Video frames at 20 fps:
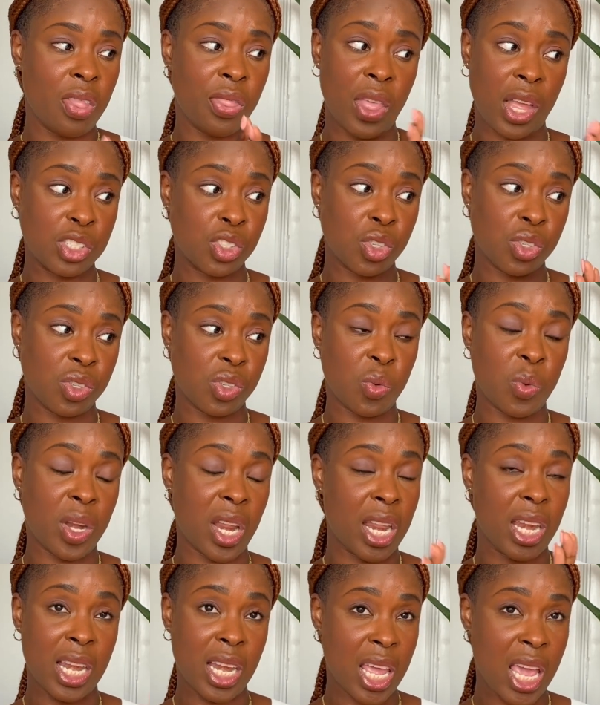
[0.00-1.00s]
that's just the way
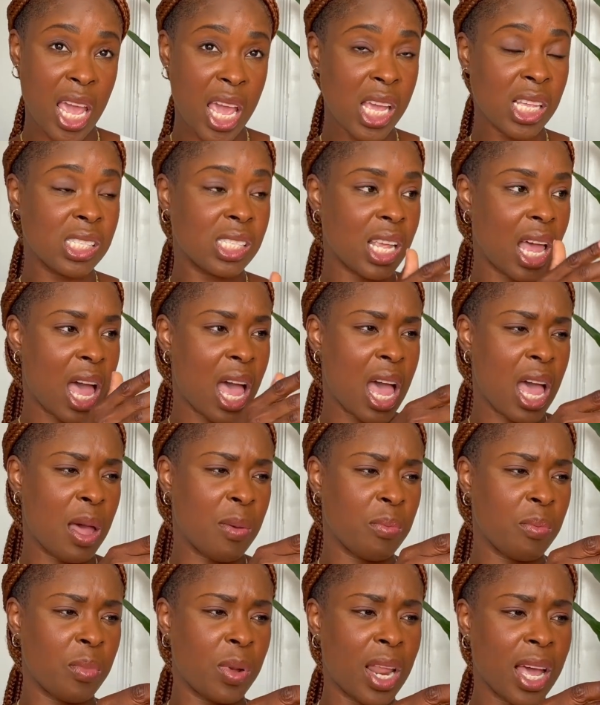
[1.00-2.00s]
that it is
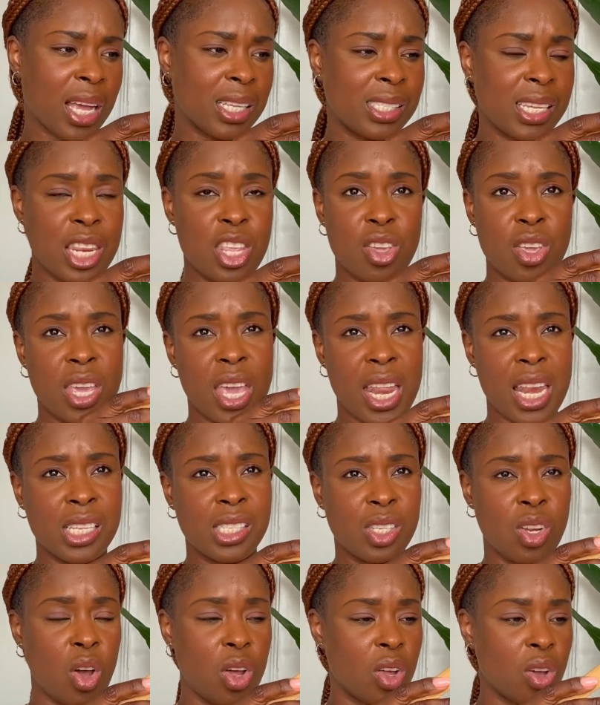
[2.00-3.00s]
um, but like i said you can get
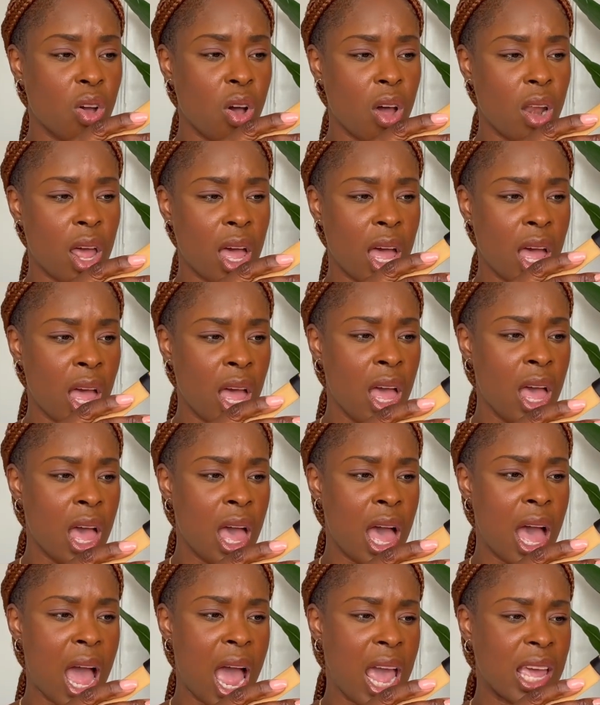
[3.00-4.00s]
this in other color
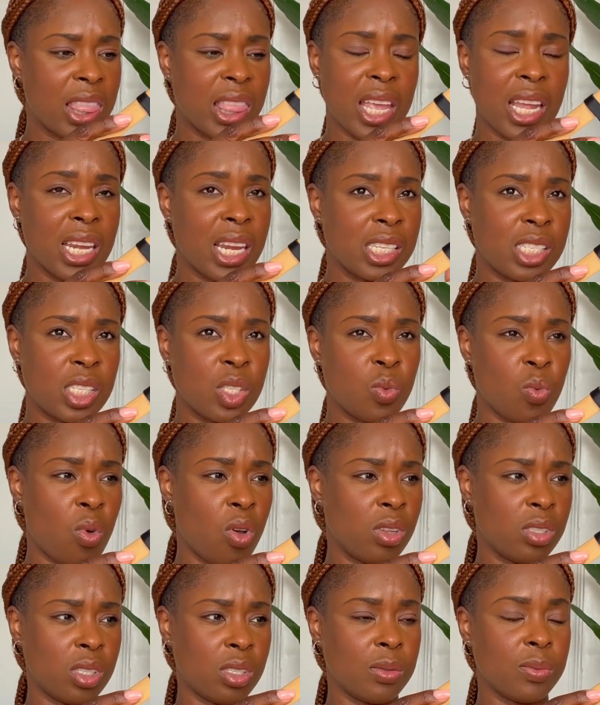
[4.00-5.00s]
i think this is was